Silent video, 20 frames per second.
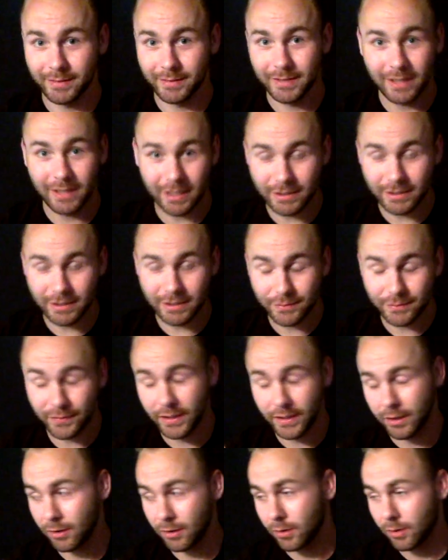Today's
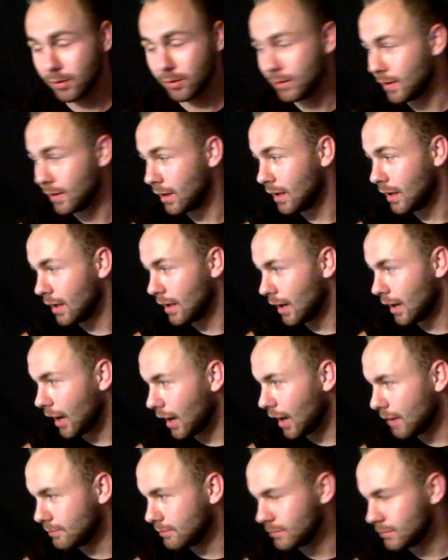video,
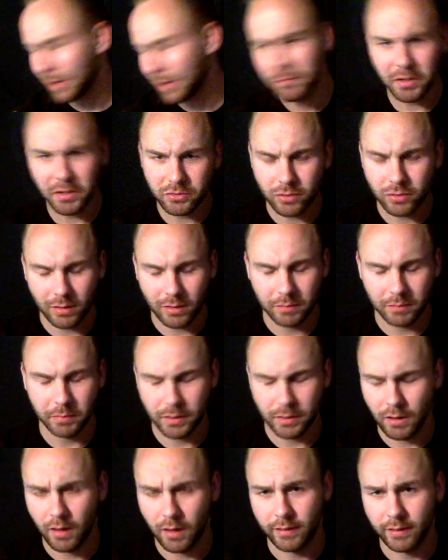I'm not trying to
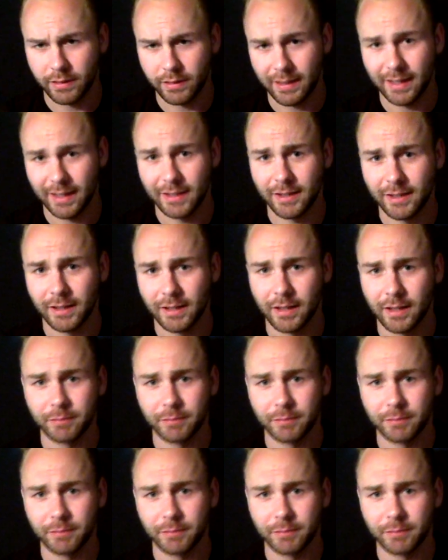be authentic.